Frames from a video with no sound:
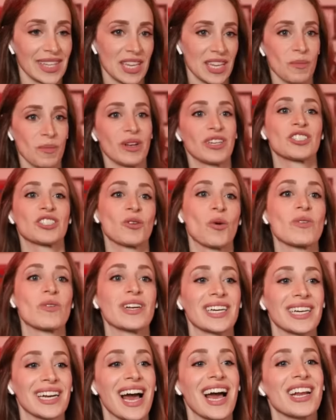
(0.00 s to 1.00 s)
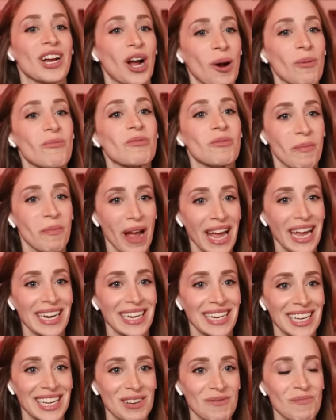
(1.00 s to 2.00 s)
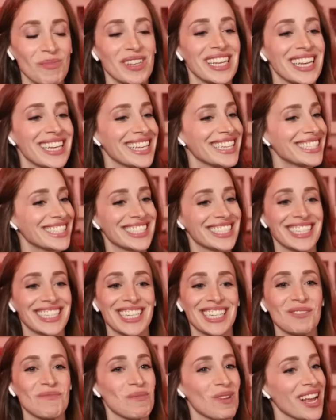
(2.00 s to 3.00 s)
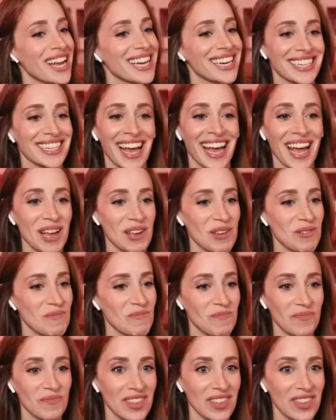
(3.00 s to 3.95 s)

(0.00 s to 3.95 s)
They'll be escorting an unarmed man. But this is, he's playing a game.